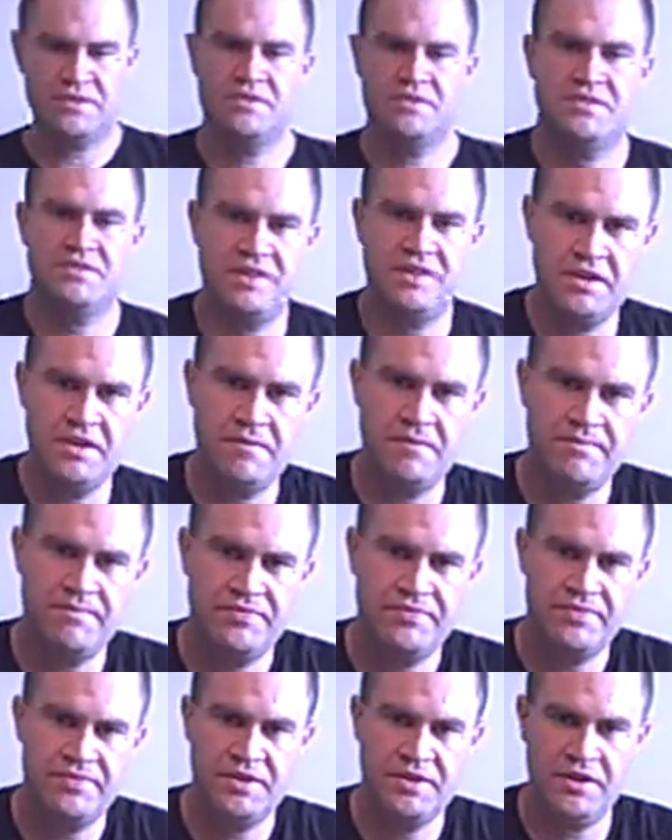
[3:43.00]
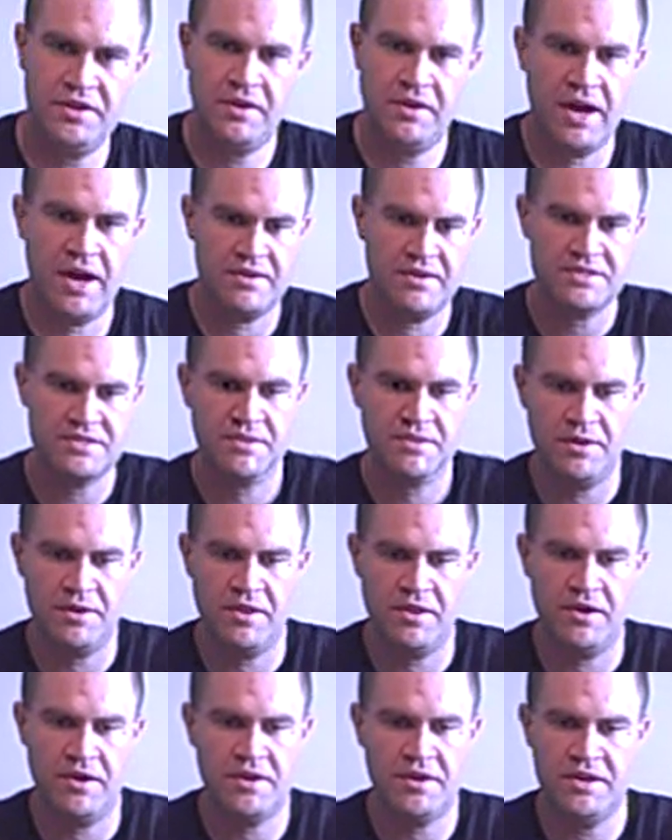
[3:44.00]
so you can see, you know, how it's
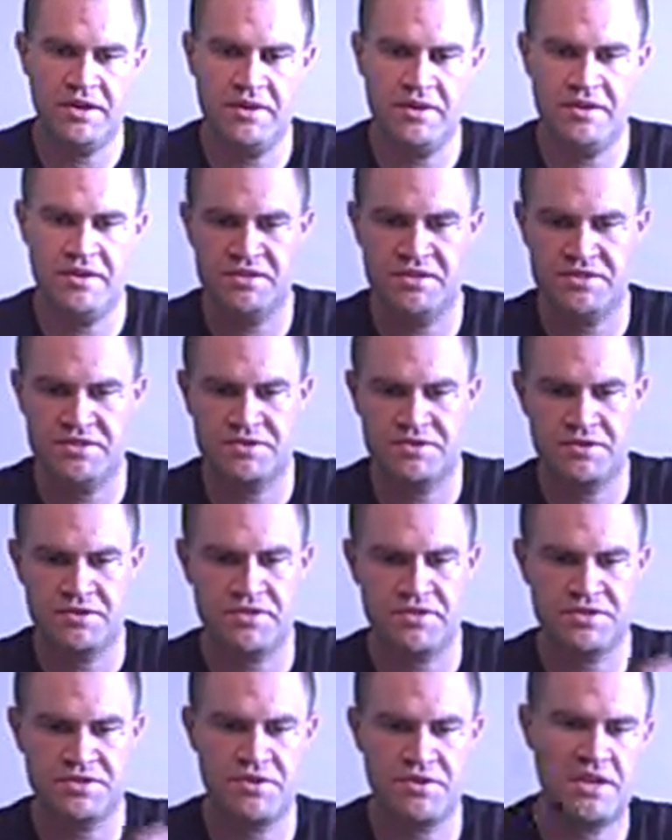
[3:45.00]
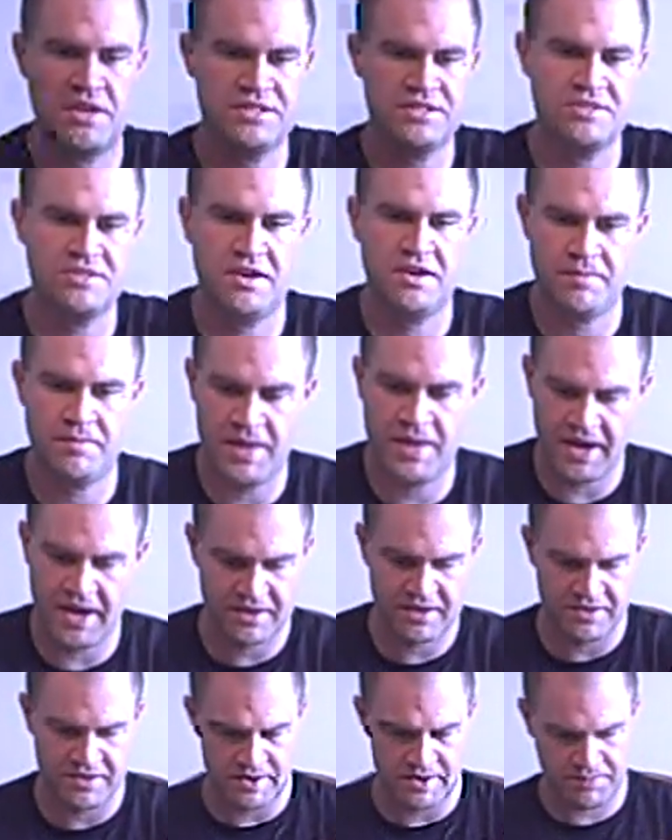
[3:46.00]
coming along here. It just crisscrosses on the
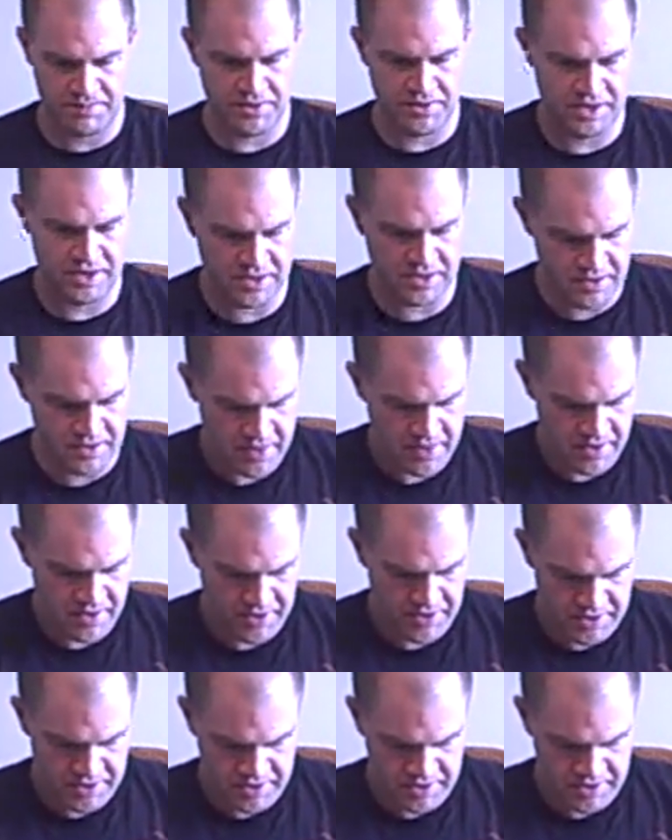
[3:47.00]
back, and then I put a uh,